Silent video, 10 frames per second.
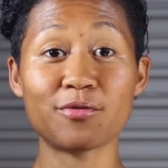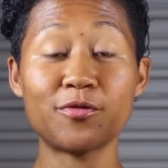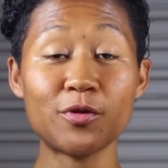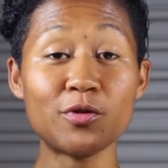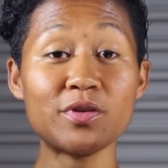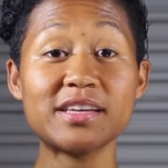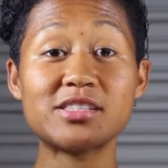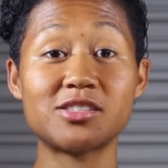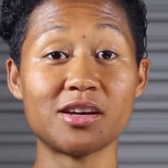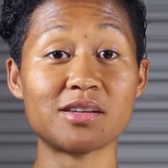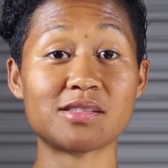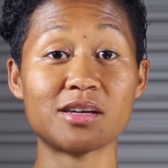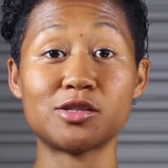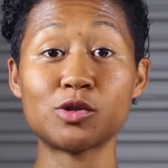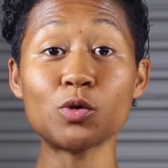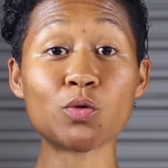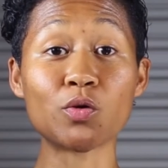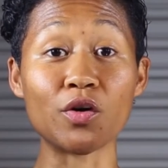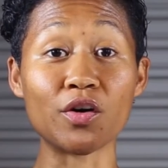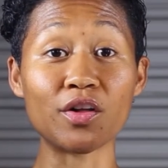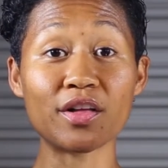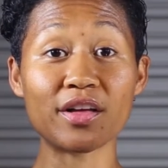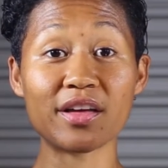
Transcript: Food is just a tool